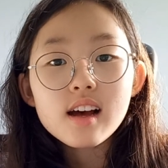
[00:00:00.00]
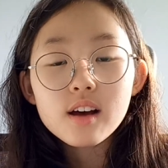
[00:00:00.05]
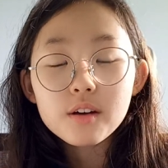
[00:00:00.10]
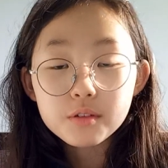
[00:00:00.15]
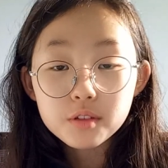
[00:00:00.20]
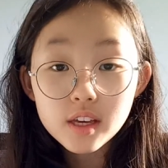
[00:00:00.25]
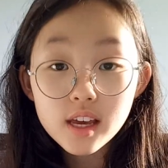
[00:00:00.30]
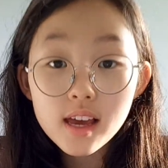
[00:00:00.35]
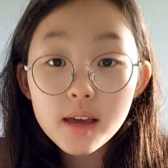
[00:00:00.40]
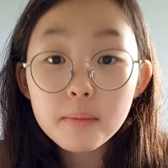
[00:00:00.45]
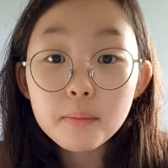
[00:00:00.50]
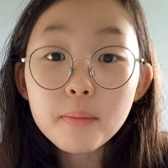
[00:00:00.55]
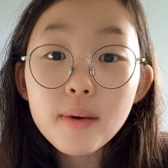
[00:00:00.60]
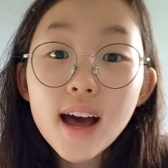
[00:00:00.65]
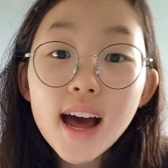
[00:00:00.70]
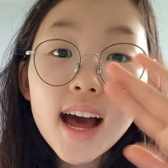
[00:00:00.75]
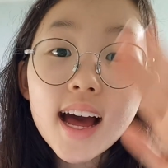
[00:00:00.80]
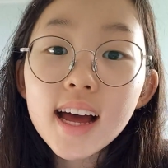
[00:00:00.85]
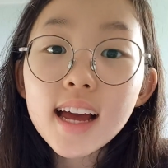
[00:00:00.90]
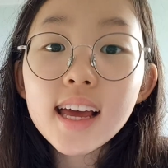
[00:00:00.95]
Okay,
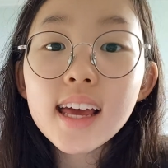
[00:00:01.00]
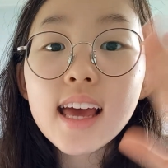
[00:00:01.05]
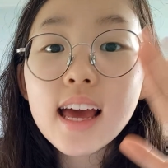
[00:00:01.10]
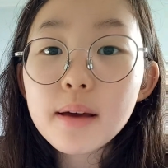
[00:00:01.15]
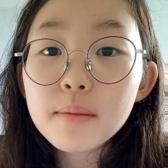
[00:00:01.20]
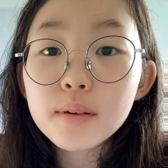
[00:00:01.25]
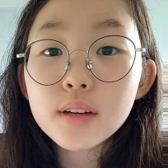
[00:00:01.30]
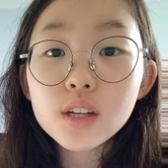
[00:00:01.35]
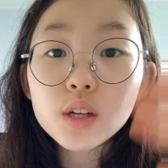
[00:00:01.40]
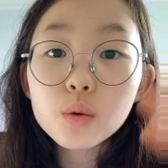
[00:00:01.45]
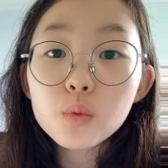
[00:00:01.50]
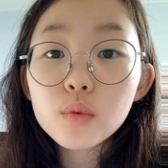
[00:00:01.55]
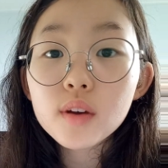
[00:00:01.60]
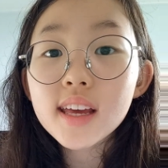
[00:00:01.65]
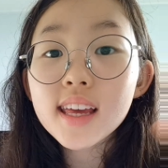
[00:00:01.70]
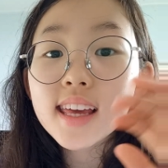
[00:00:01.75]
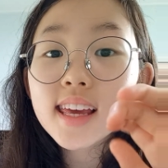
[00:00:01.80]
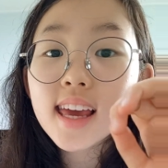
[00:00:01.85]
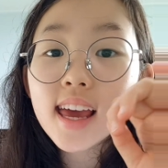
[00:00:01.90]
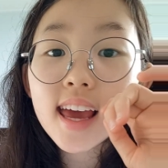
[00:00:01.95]
bye. Have a good
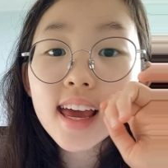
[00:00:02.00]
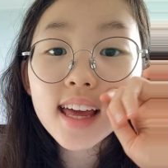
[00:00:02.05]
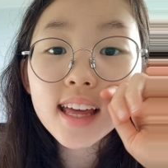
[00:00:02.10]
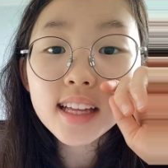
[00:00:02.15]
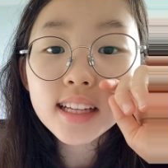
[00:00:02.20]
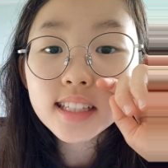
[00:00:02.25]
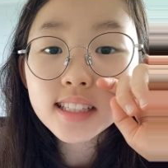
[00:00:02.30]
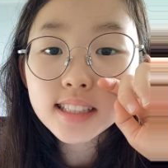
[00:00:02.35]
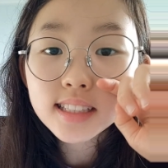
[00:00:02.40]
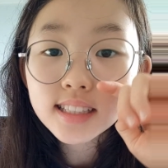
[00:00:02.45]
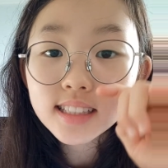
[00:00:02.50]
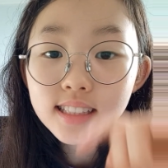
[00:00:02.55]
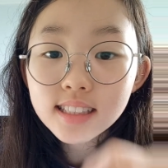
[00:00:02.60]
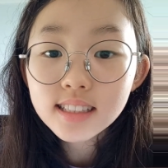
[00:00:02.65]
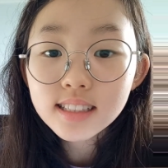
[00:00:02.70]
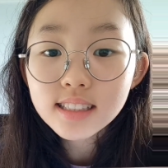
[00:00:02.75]
weekend.